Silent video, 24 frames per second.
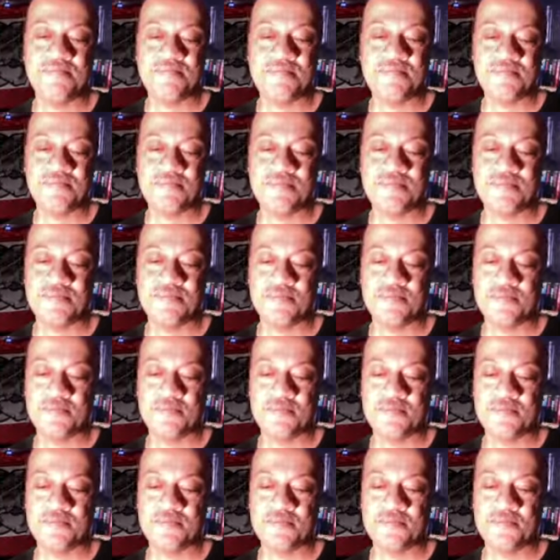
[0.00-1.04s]

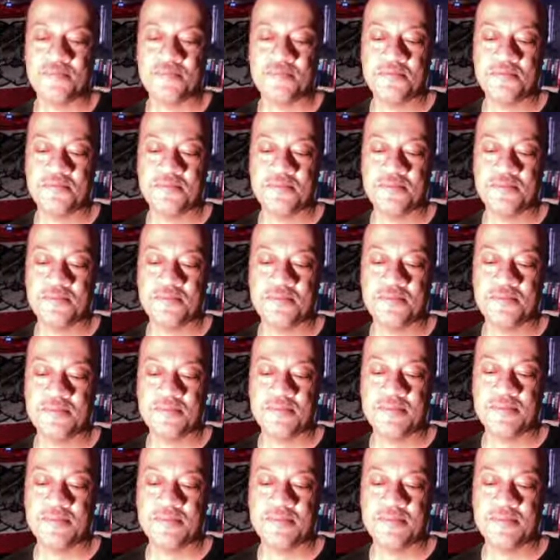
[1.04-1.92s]
No one is speaking in this clip.